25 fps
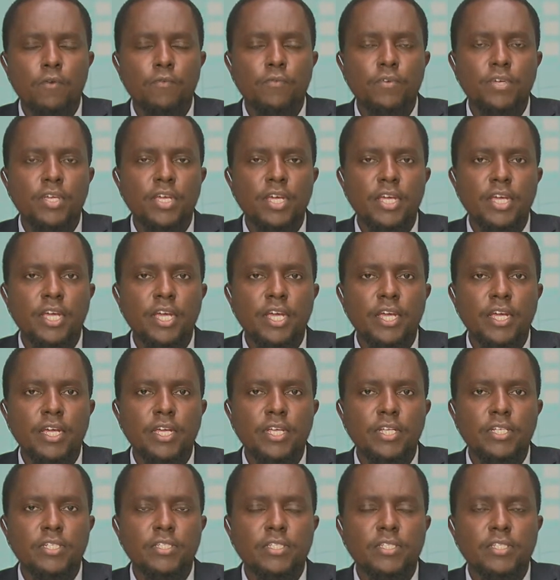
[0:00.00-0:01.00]
of
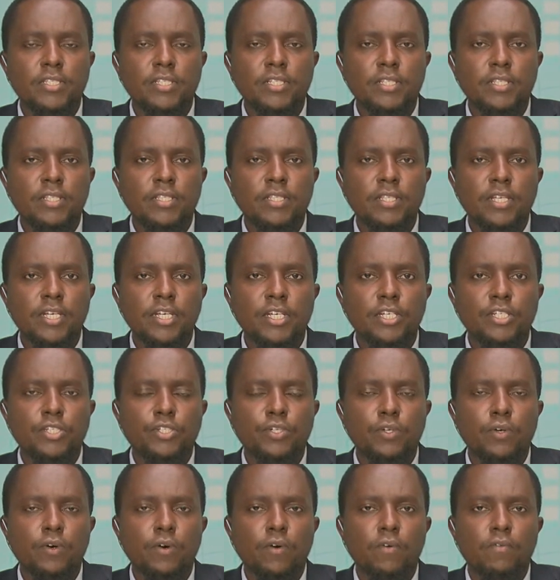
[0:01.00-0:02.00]
key is the
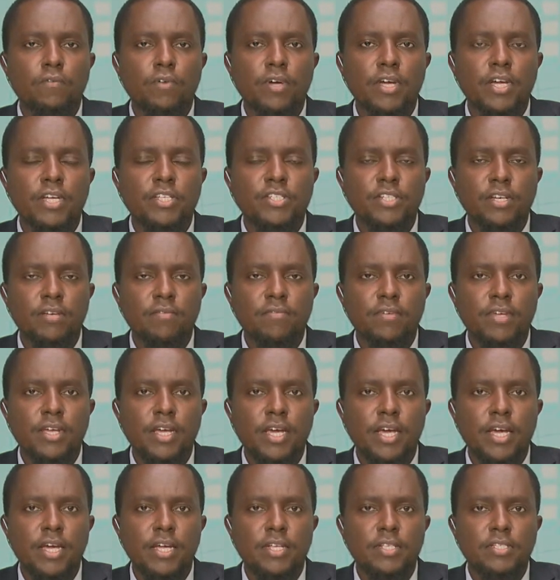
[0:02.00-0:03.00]
issue of
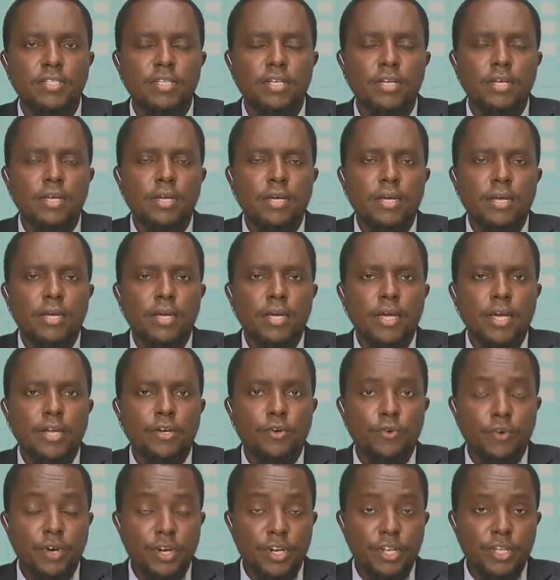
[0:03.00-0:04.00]
HIV/AIDS
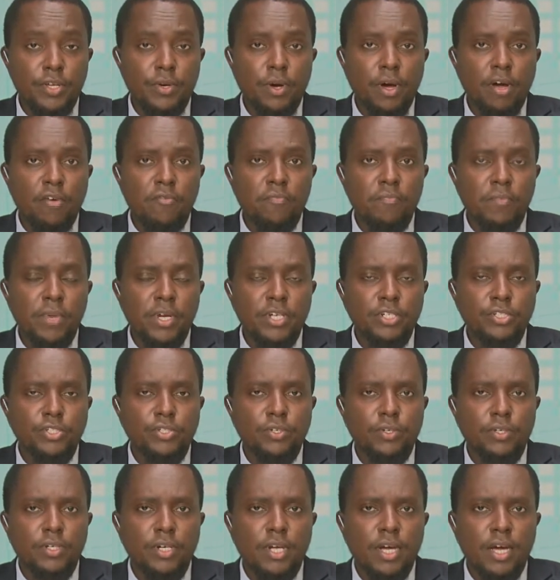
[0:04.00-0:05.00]
and already you have
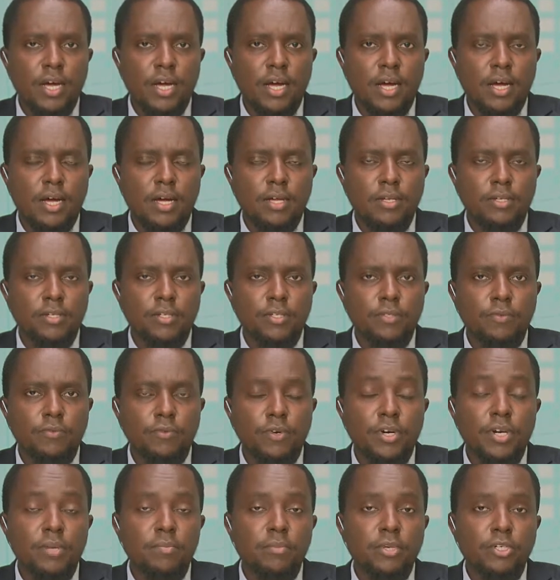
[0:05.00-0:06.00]
mentioned, uh,
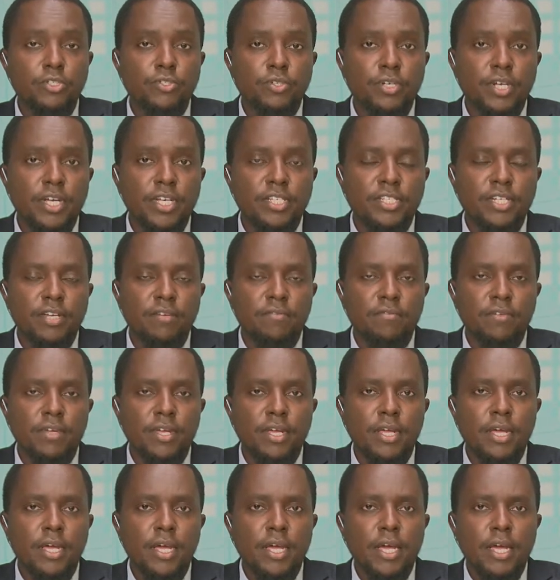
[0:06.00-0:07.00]
you've already mentioned
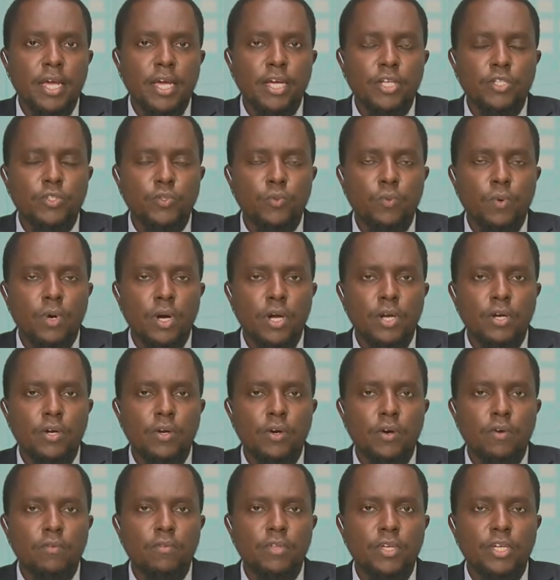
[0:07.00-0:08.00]
HIV as
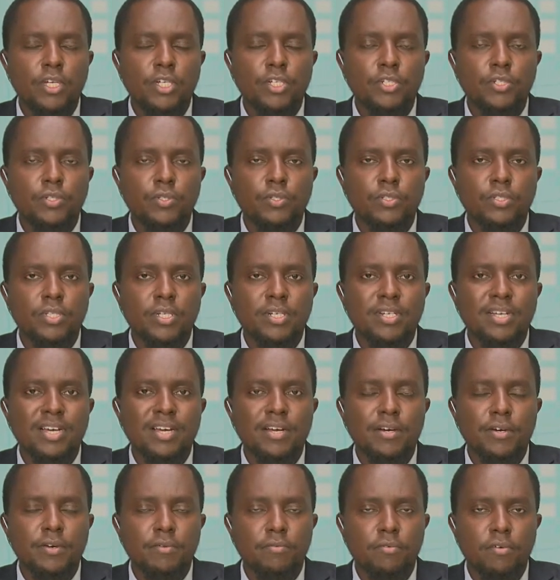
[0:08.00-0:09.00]
one of the issues that
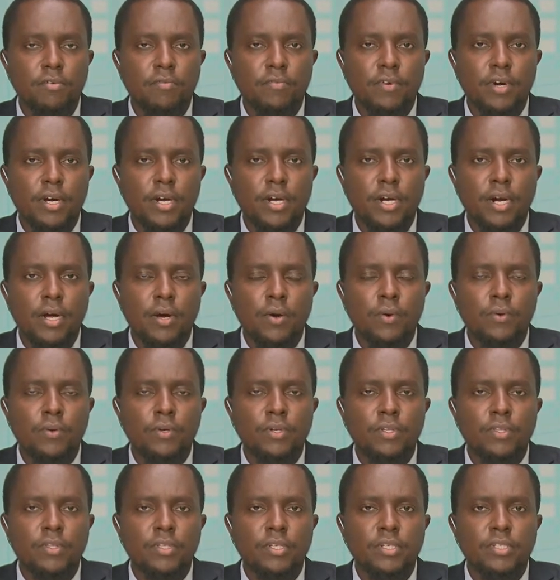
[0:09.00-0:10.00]
are revolve
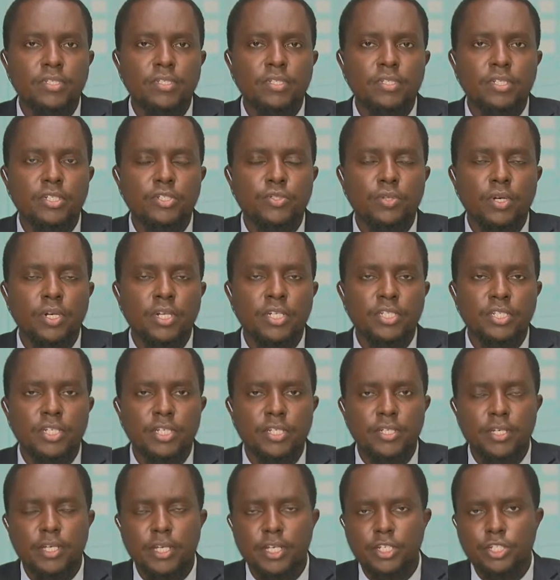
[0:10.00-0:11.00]
around this
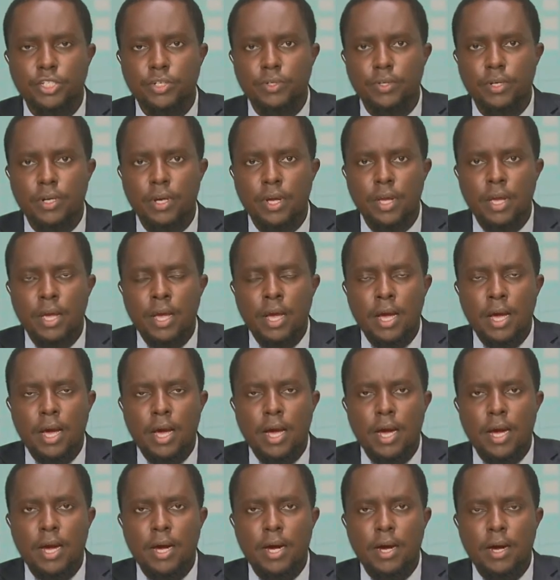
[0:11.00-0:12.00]
sexuality education.
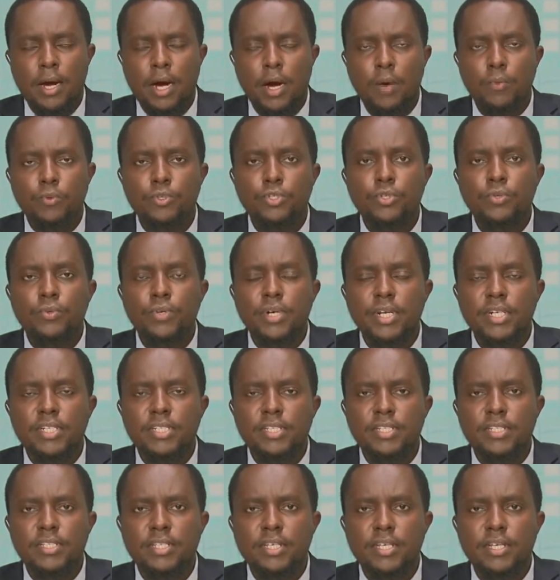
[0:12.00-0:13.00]
Uh, how would you
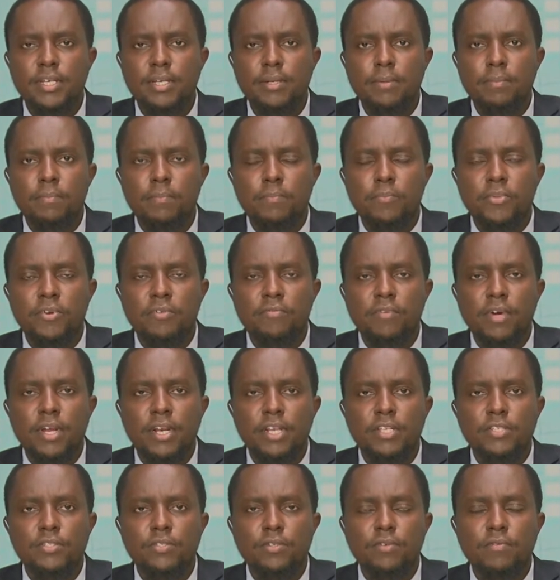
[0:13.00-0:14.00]
rate yeah. the
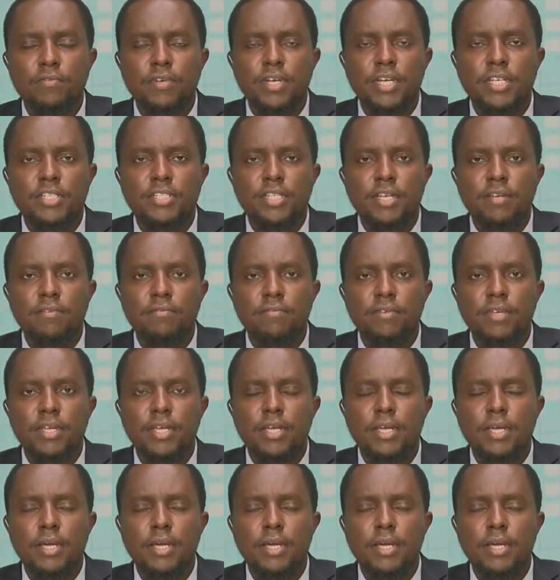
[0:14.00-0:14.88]
prevalence of HIV